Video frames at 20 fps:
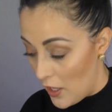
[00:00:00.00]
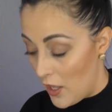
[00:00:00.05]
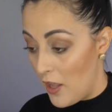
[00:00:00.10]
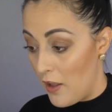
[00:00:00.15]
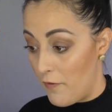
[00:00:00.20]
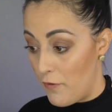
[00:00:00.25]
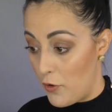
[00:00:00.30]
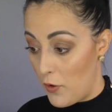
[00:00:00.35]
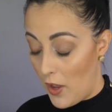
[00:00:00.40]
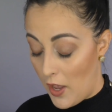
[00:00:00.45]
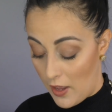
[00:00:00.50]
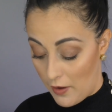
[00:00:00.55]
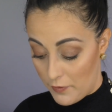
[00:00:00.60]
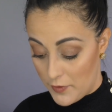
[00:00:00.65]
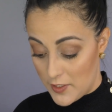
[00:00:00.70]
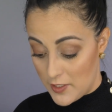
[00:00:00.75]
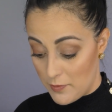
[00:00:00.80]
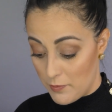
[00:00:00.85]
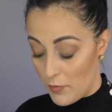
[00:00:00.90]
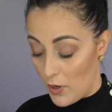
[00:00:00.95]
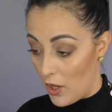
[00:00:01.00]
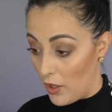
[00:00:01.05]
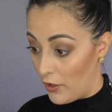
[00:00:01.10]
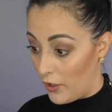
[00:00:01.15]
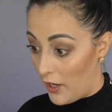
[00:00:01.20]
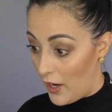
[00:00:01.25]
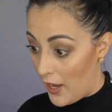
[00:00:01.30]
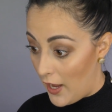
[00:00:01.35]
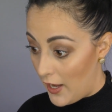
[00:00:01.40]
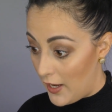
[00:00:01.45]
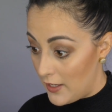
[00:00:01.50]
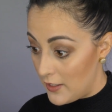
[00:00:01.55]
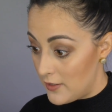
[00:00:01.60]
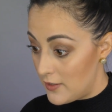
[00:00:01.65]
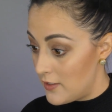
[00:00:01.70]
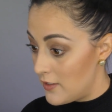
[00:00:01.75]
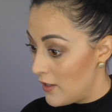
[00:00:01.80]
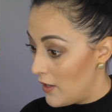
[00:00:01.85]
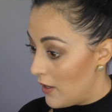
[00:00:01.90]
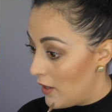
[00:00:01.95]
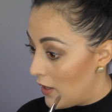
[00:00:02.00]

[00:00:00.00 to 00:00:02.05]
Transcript: If you have smaller eyes,